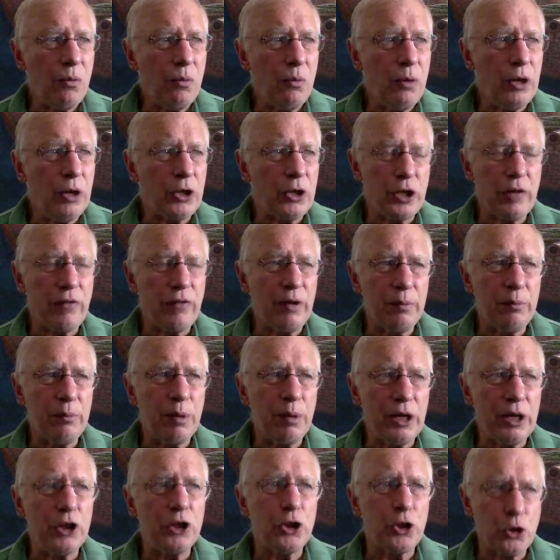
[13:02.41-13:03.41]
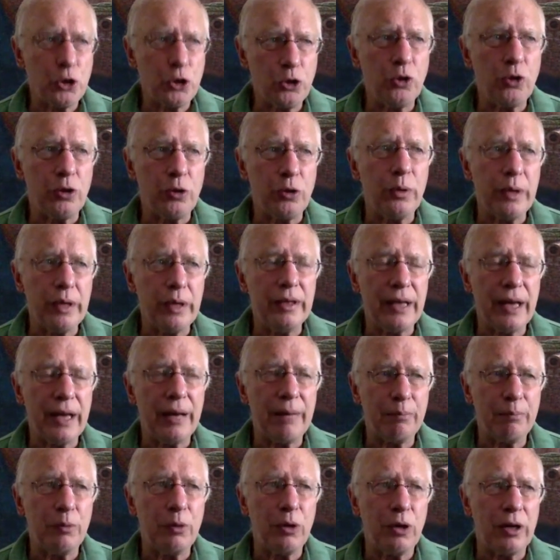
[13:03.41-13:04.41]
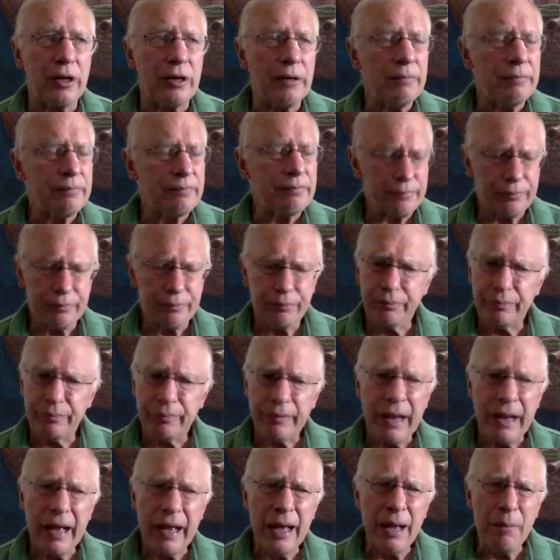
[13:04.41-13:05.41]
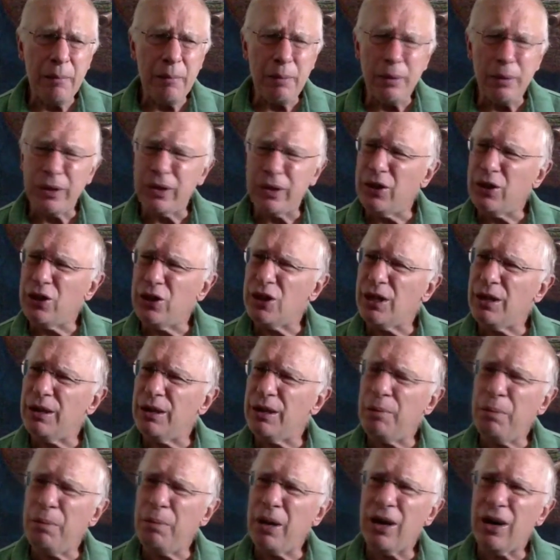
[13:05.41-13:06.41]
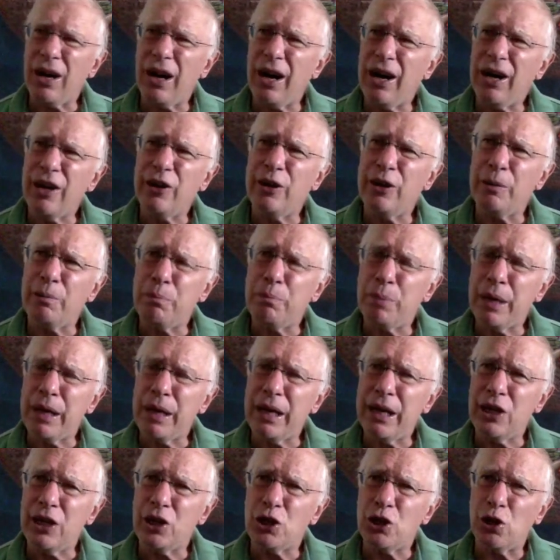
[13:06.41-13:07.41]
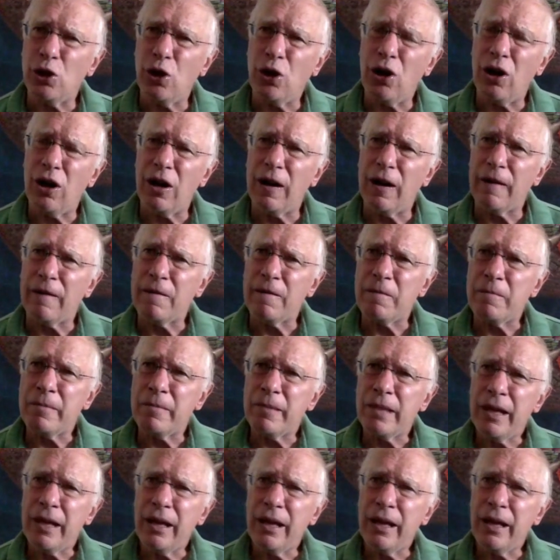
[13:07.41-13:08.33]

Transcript: which everybody should read that book. But there's about 100-page long